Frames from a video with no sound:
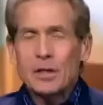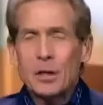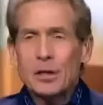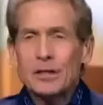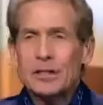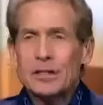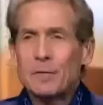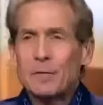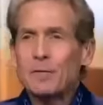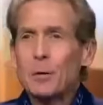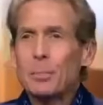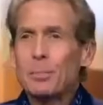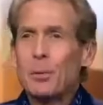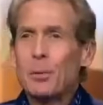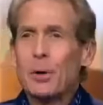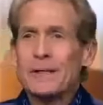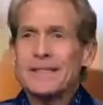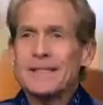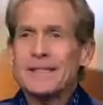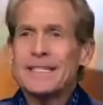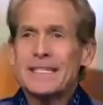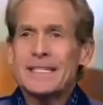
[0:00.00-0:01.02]
because if you
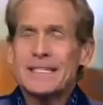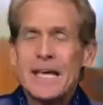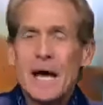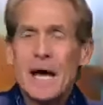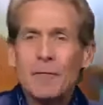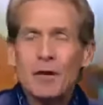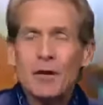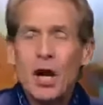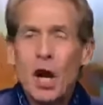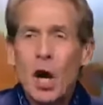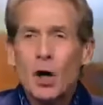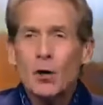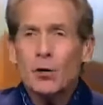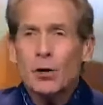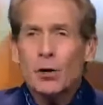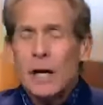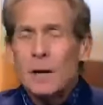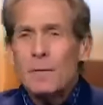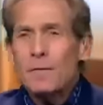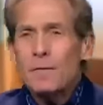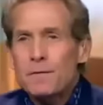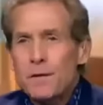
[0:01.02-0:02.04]
put
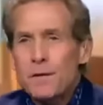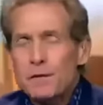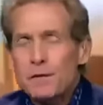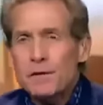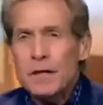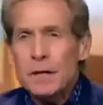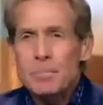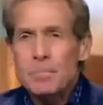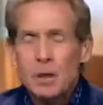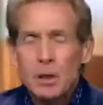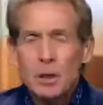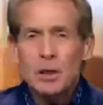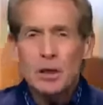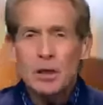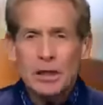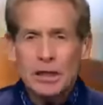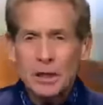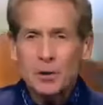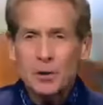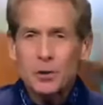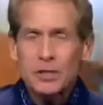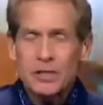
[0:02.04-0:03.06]
750
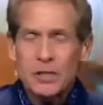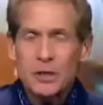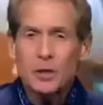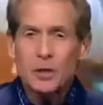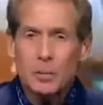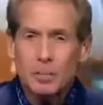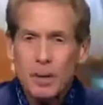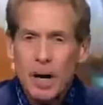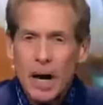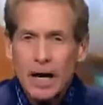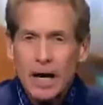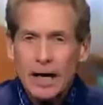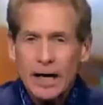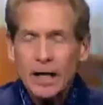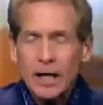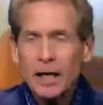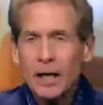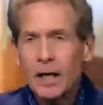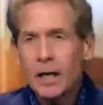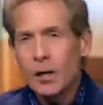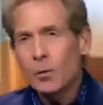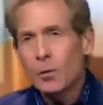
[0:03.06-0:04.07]
milliliters in your
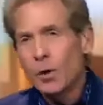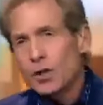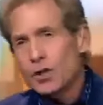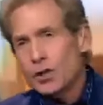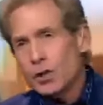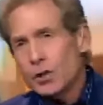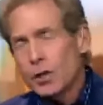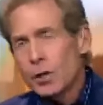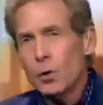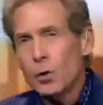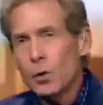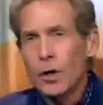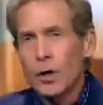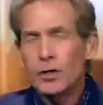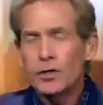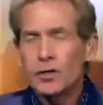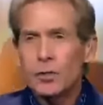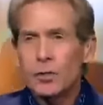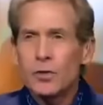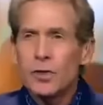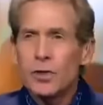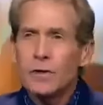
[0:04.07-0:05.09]
body, which
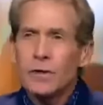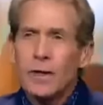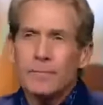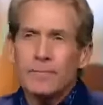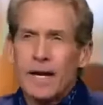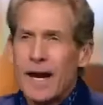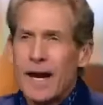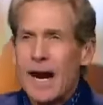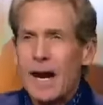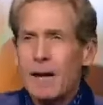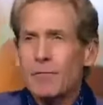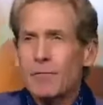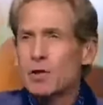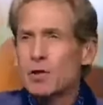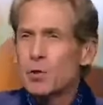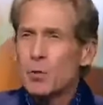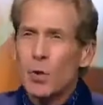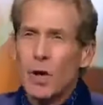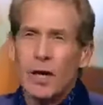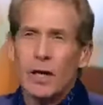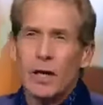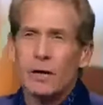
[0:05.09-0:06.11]
according to the, the
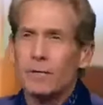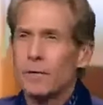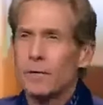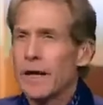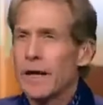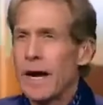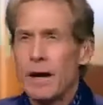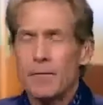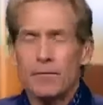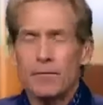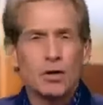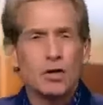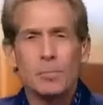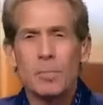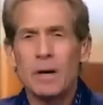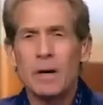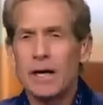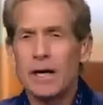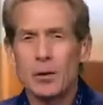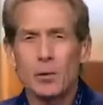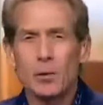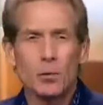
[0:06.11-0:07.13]
average weight of an average
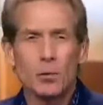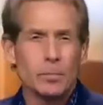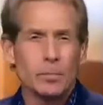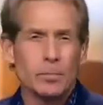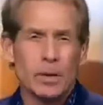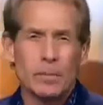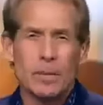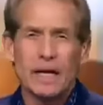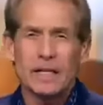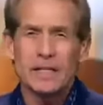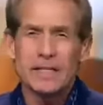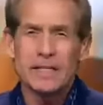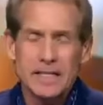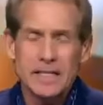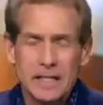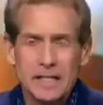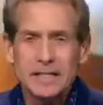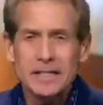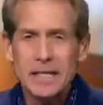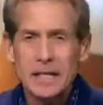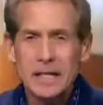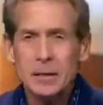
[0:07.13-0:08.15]
male would be about
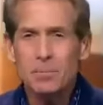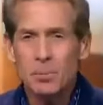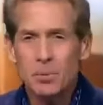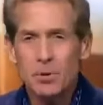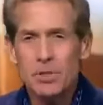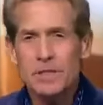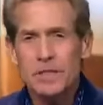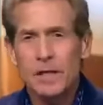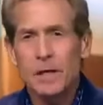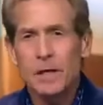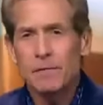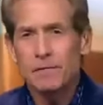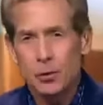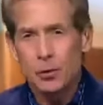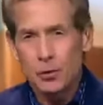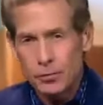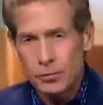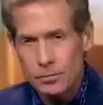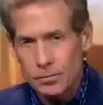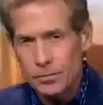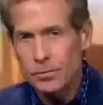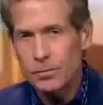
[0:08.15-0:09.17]
16% of
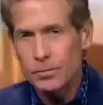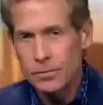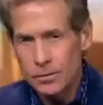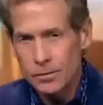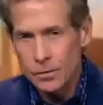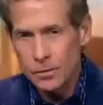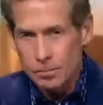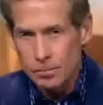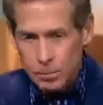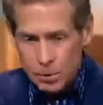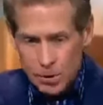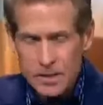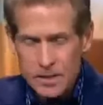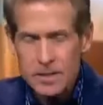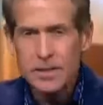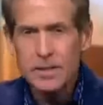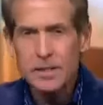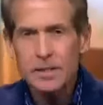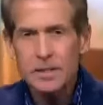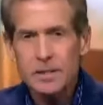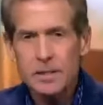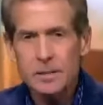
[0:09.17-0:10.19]
your, your blood
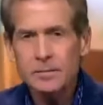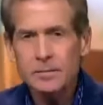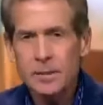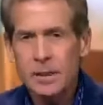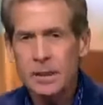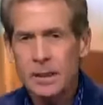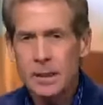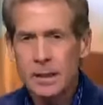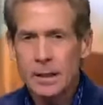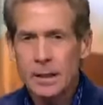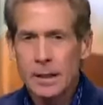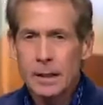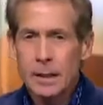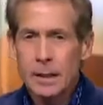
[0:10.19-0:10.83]
system,